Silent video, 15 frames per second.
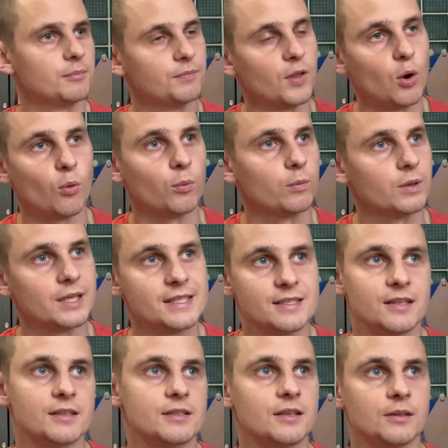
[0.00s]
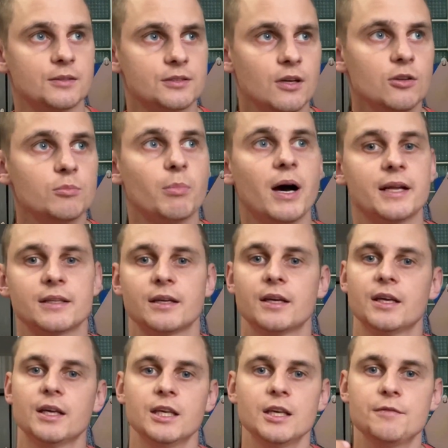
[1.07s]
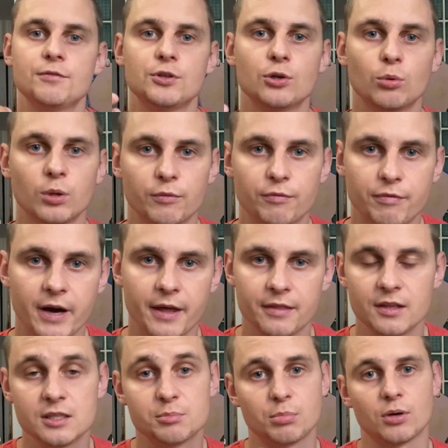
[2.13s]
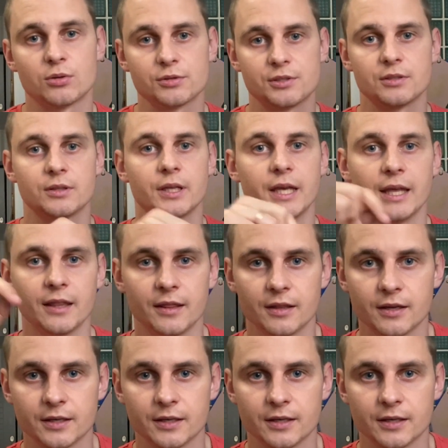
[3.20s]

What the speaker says: No, listening skills not, but if you will find this person in